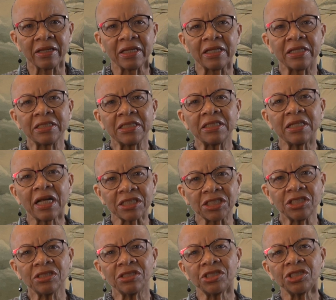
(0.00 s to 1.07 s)

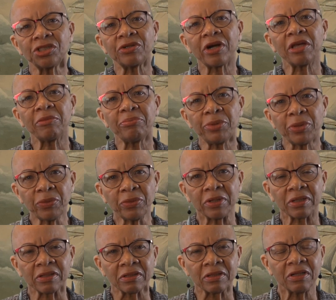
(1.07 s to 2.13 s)
International
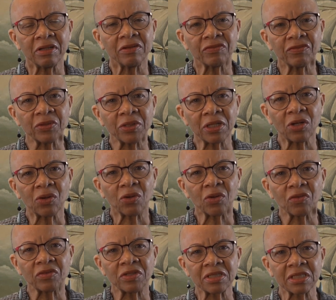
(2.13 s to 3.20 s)
Tribunal for the Law
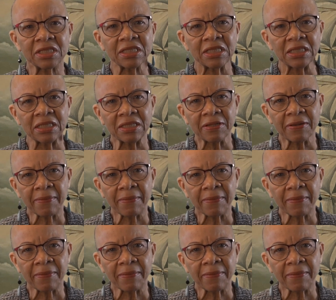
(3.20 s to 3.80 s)
of the Sea,